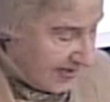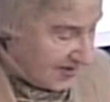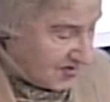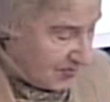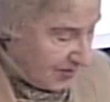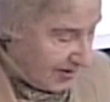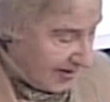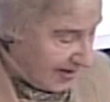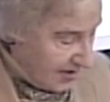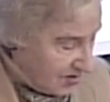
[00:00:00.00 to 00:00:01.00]

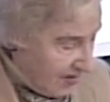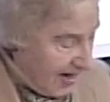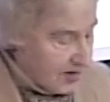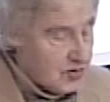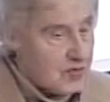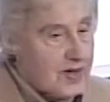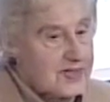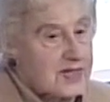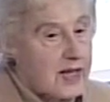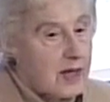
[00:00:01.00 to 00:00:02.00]
desperately tried to
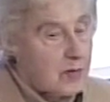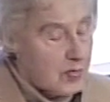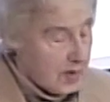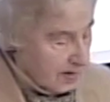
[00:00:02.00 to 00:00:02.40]
escape